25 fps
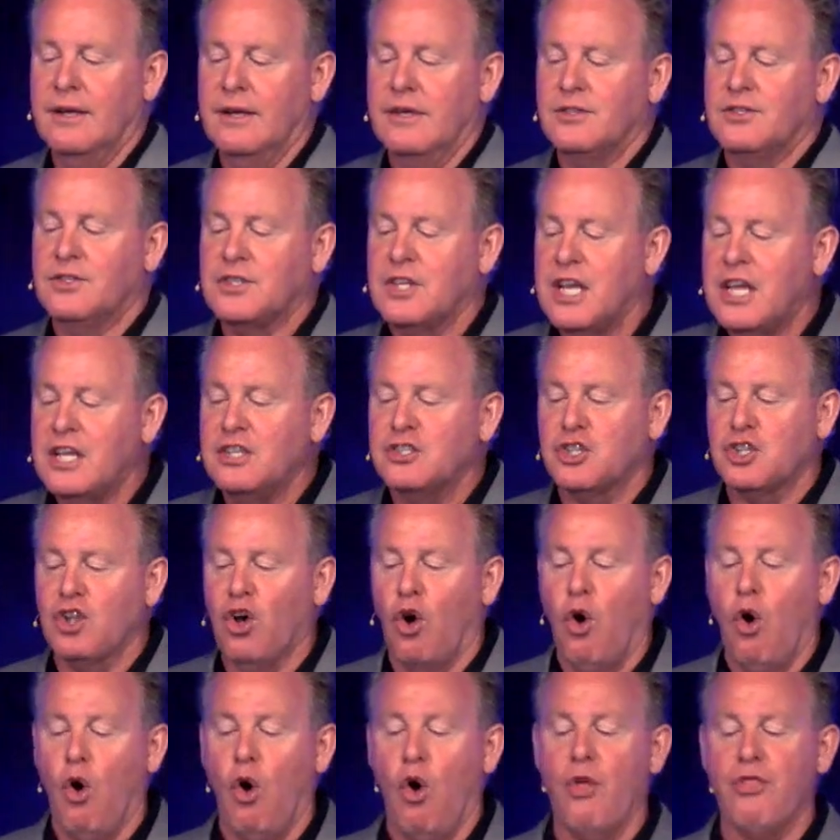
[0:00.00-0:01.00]
sees
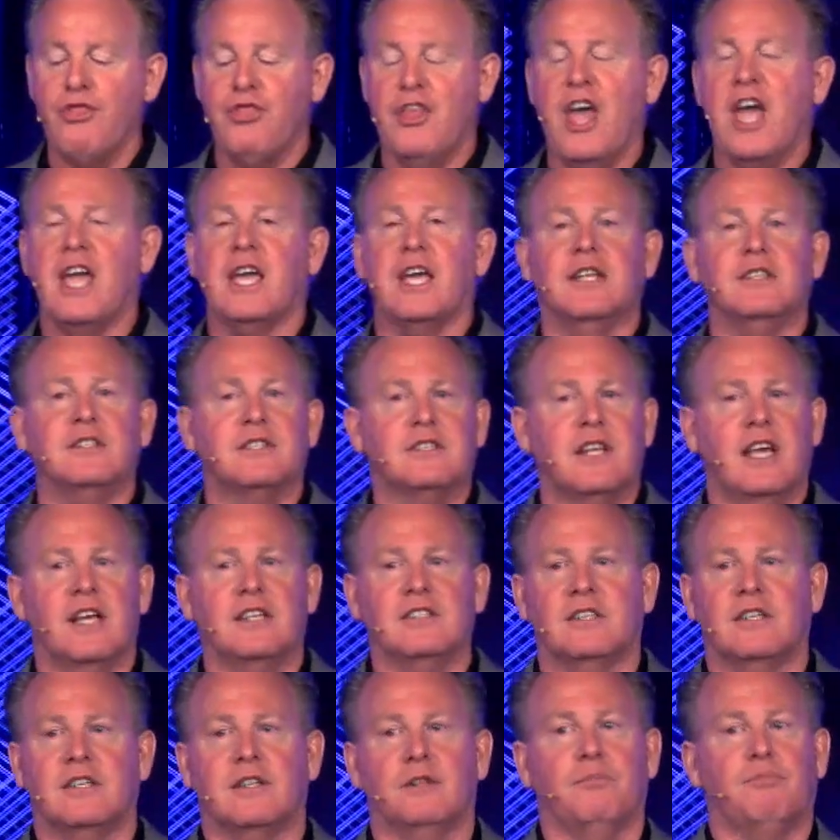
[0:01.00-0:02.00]
the whole thing and
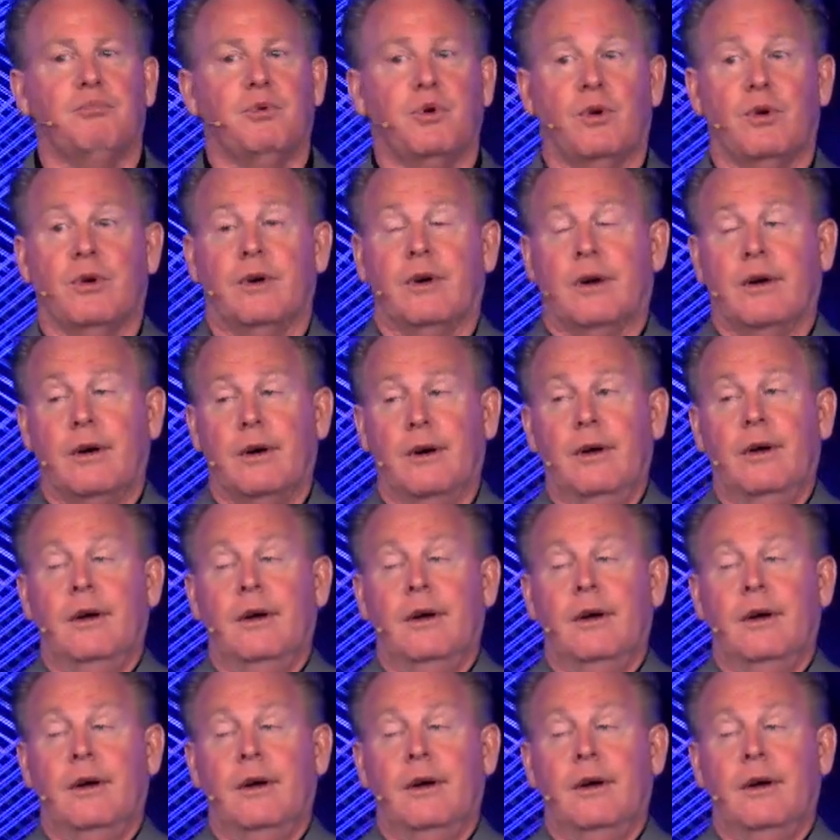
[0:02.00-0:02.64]
says to the porter,